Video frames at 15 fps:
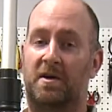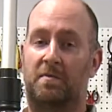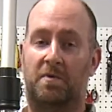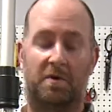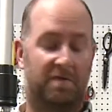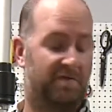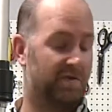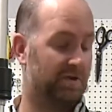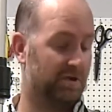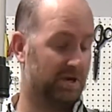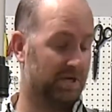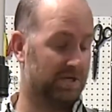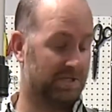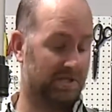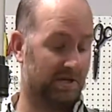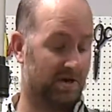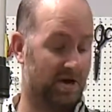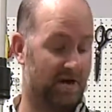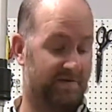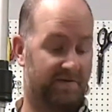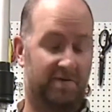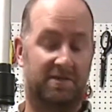Both furlers
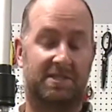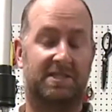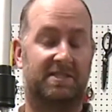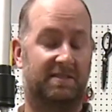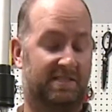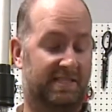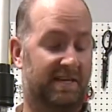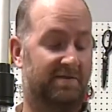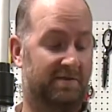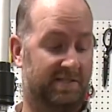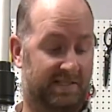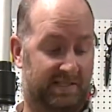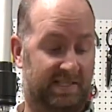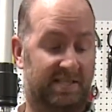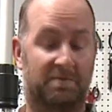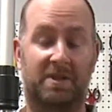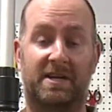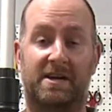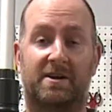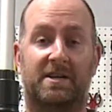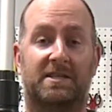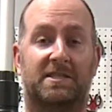offer several
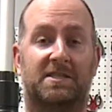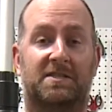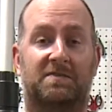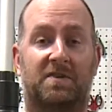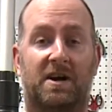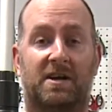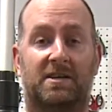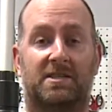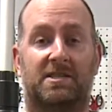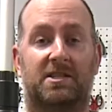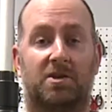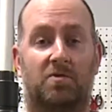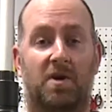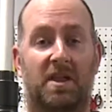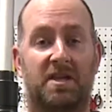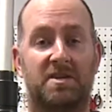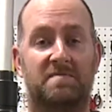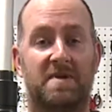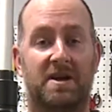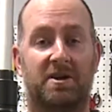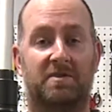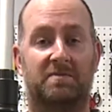similarities as far as the quality
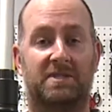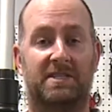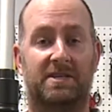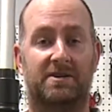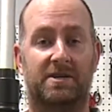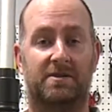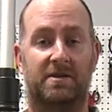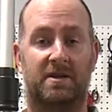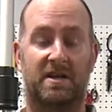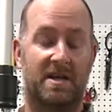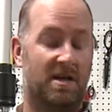bearing material,